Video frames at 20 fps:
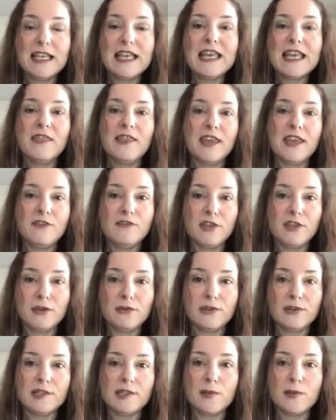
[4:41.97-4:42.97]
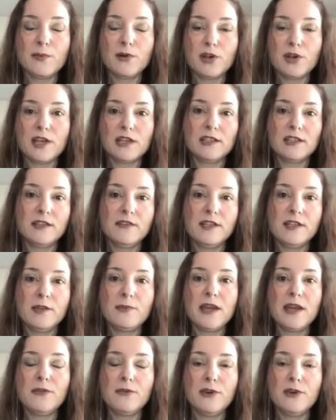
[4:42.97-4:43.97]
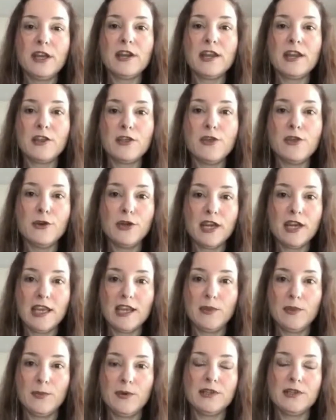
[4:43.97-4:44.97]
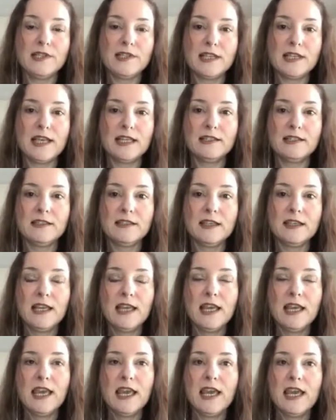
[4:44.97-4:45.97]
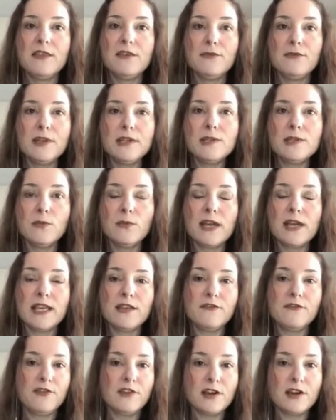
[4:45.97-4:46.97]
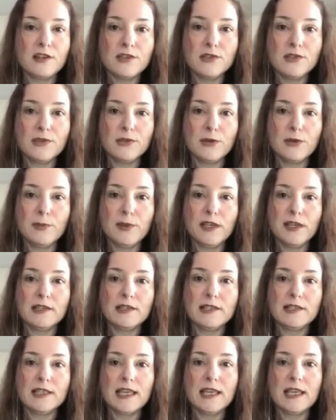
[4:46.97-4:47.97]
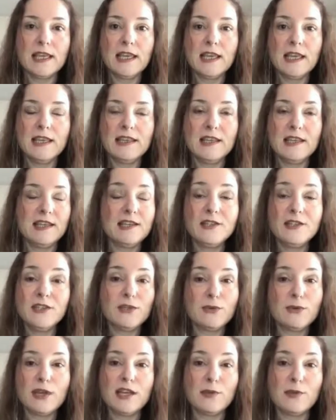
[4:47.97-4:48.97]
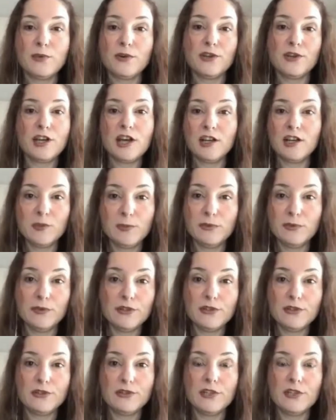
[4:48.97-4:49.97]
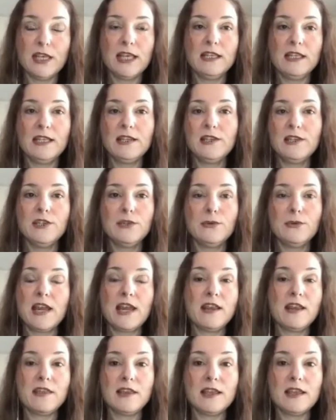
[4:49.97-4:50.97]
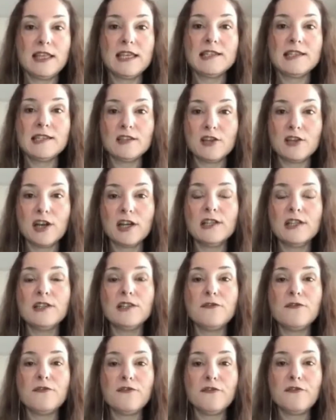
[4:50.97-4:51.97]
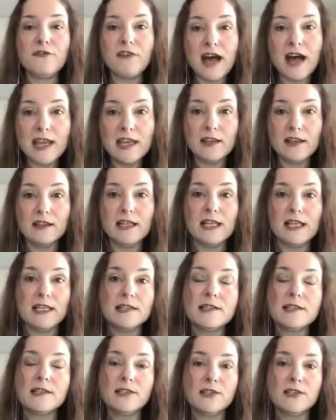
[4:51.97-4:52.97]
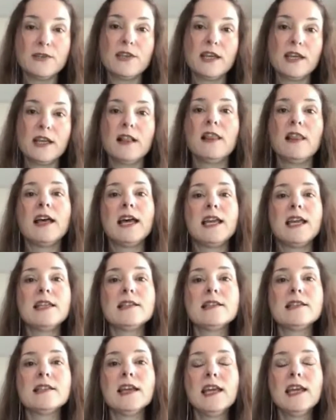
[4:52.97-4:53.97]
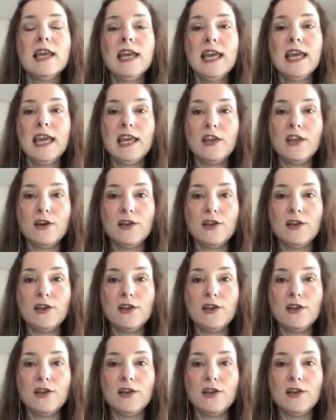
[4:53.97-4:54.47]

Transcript: they have increased their productivity by 338%. And the reason why they've done so, because they didn't do any product push. They didn't do anything. They started to finally listen to their clients and